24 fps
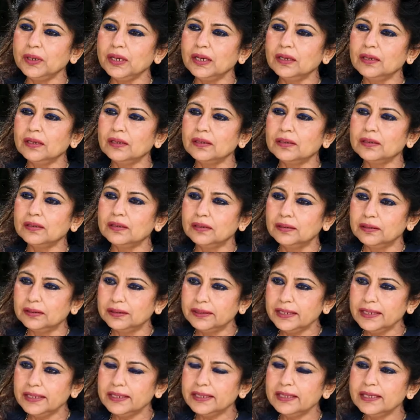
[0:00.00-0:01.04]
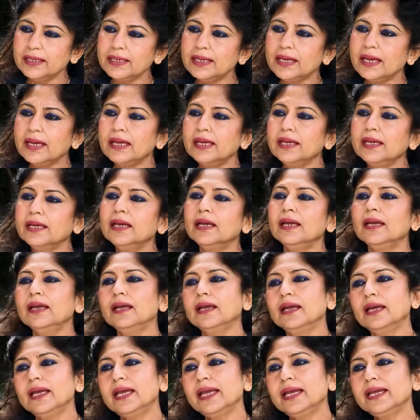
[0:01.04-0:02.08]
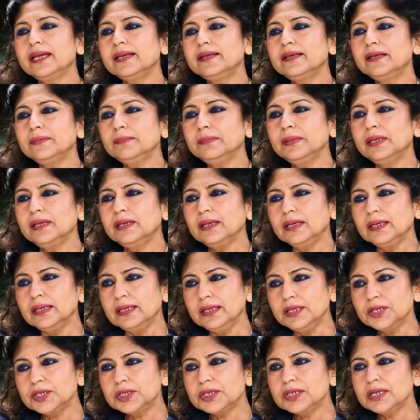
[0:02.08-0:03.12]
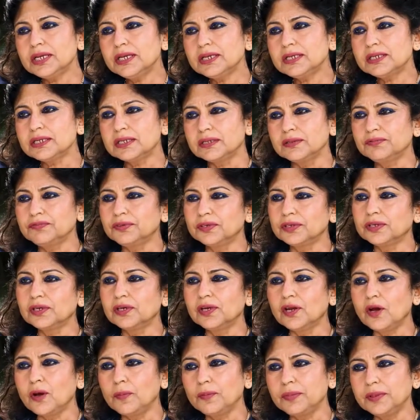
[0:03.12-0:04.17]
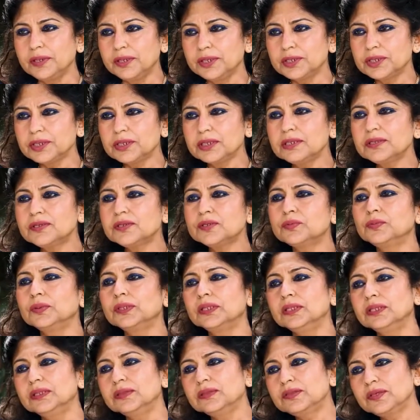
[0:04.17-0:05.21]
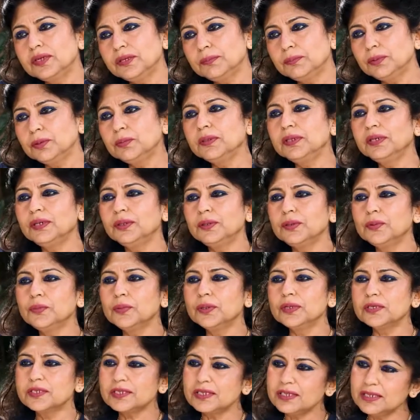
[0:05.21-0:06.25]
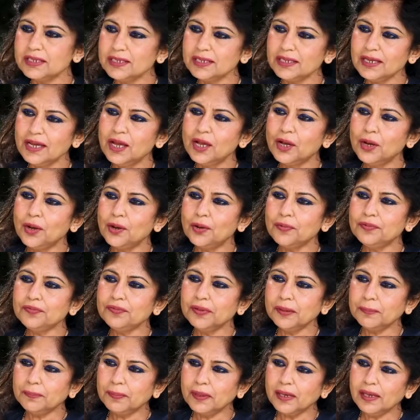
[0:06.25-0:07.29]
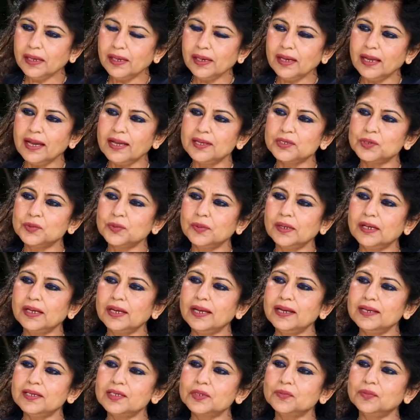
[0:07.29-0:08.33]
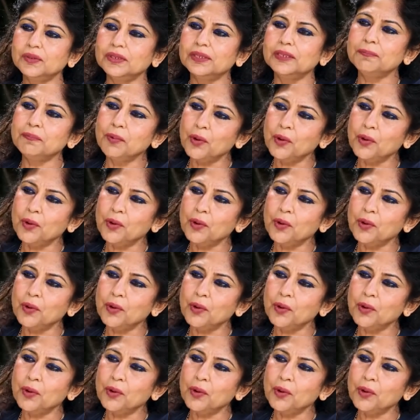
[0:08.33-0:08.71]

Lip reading: We are taking a academic initiative for collaborations with the Tribhuvan University of Nepal as well as with the